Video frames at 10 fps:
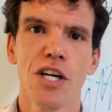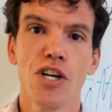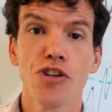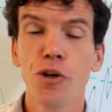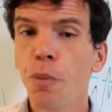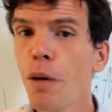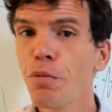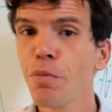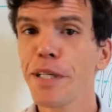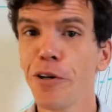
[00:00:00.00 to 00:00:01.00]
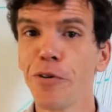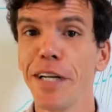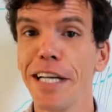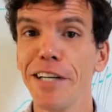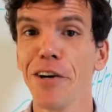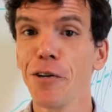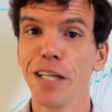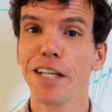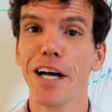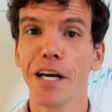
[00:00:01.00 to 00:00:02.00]
So you probably don't need your
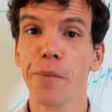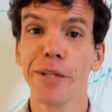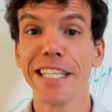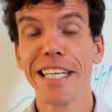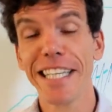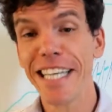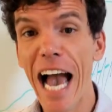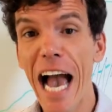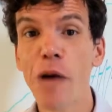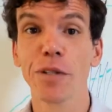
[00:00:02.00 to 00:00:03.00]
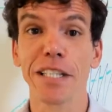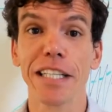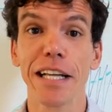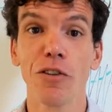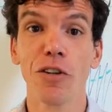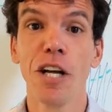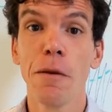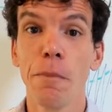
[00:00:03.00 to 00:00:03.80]
hotel occupancy at the hourly level,